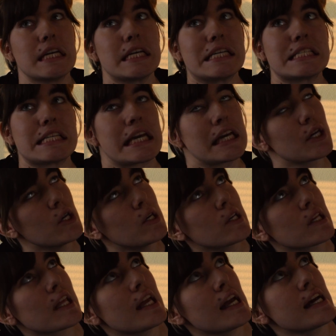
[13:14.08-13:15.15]
is a
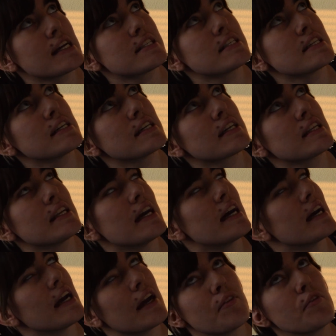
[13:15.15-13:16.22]
cult classic
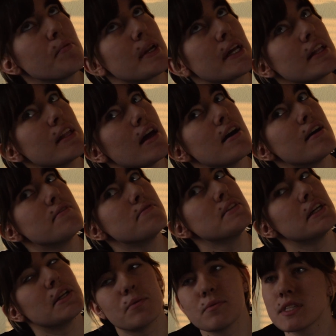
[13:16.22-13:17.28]
that everybody loves
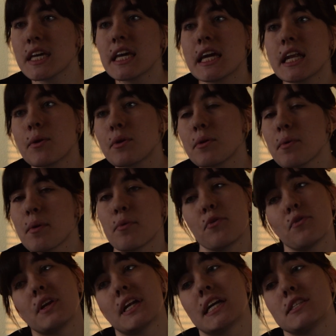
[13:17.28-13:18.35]
and it was a hit at one of my
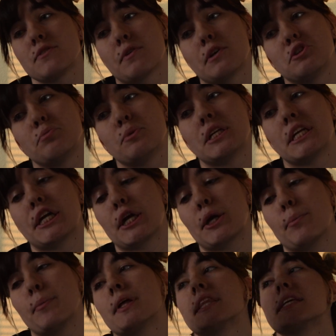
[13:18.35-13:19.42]
movie nights freshman
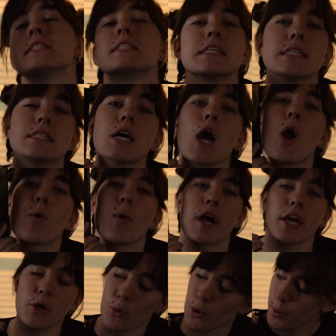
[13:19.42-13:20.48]
year, but this is
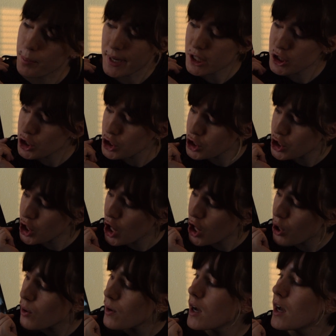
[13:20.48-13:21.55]
Rocky Horror Picture
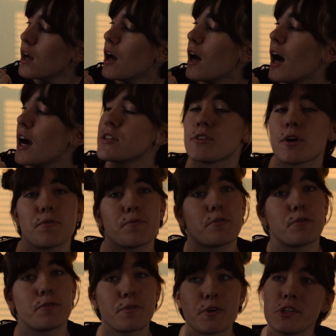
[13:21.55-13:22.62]
Show. I saw it for
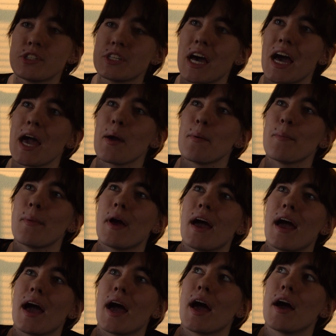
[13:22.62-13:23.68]
the first time
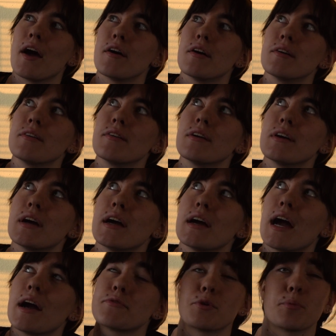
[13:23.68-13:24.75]
at, uh,
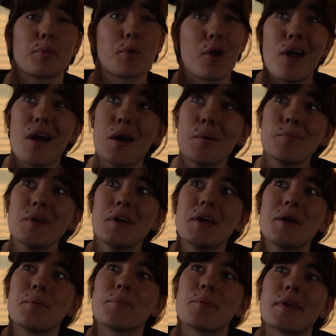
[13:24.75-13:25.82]
after prom
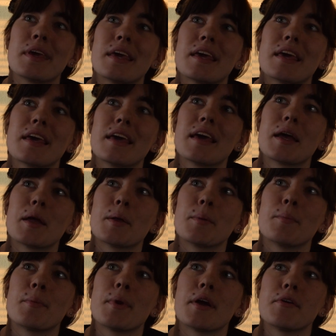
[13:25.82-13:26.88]
me
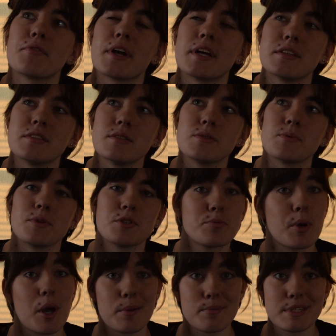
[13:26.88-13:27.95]
and my friends went to
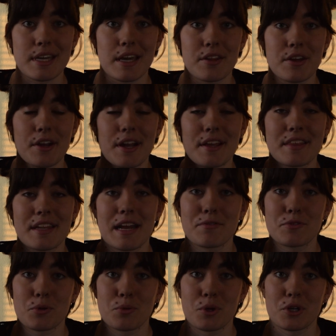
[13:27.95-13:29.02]
prom together and then
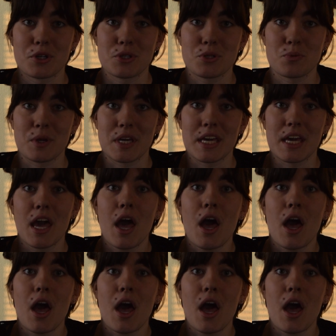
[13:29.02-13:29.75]
afterwards we